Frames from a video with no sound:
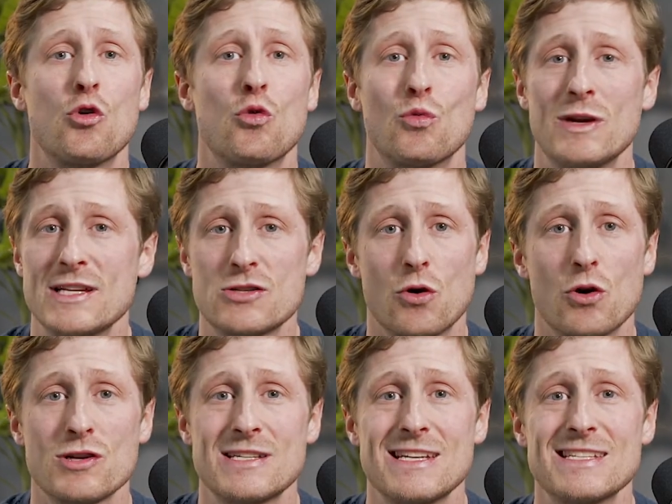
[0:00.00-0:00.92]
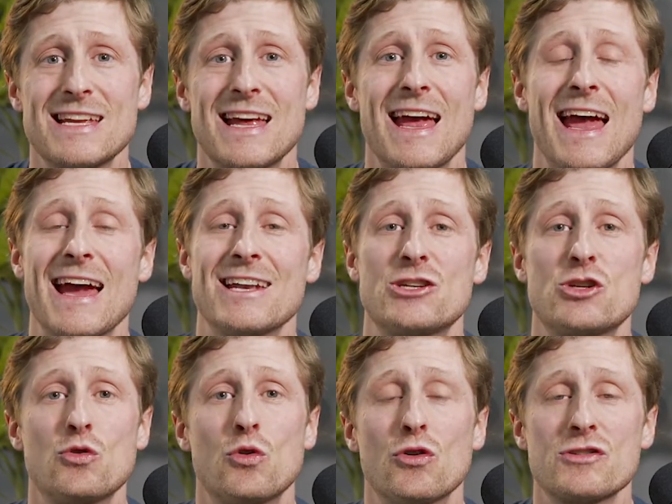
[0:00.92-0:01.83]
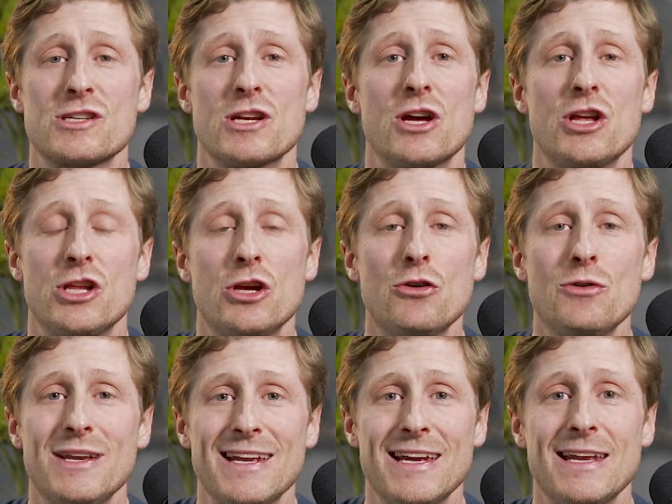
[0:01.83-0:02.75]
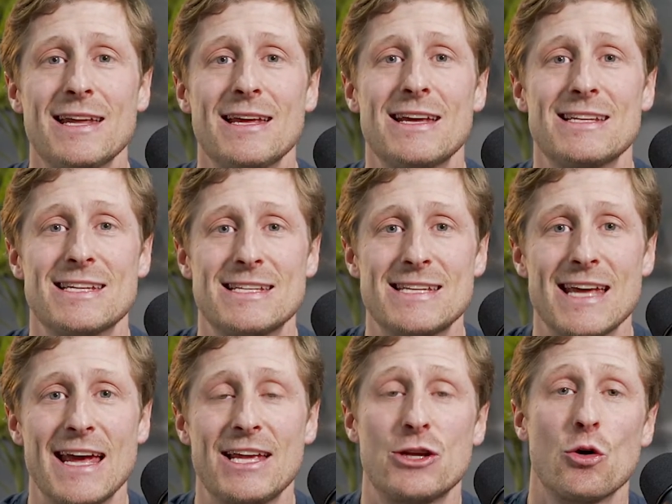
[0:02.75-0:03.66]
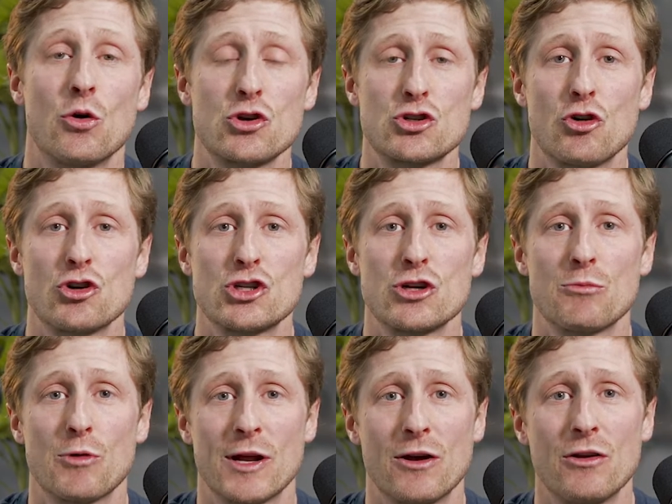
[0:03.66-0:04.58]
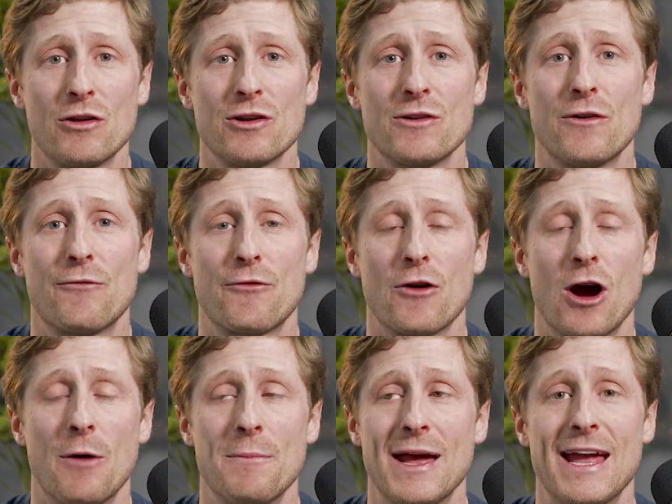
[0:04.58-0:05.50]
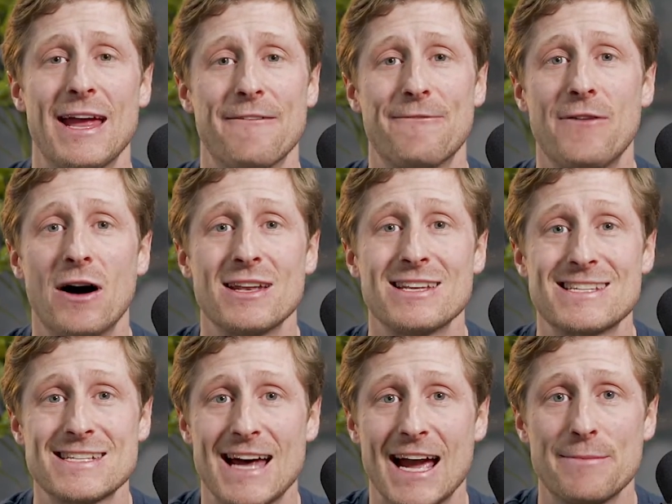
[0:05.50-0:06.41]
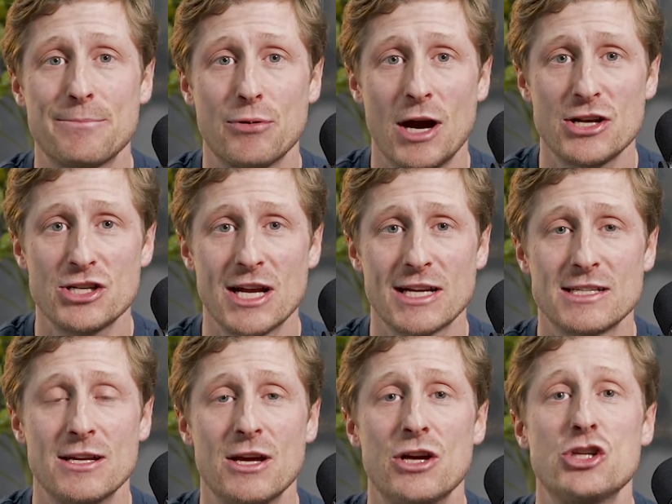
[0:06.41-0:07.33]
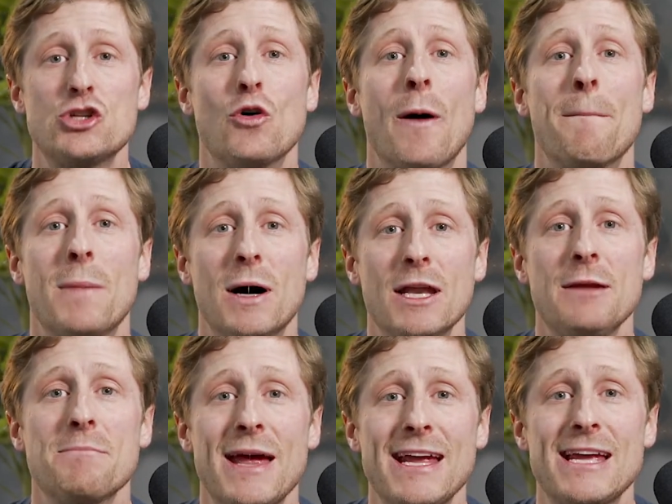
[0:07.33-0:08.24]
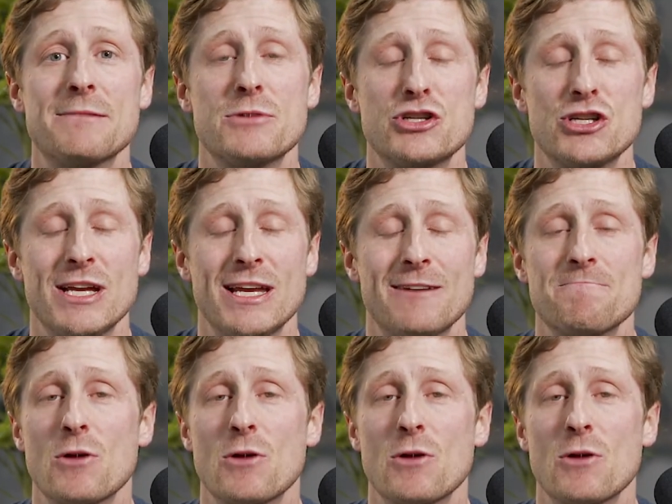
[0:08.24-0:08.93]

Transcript: resources, and tools you need to take your short-term rental from a fun side project to a money-making machine,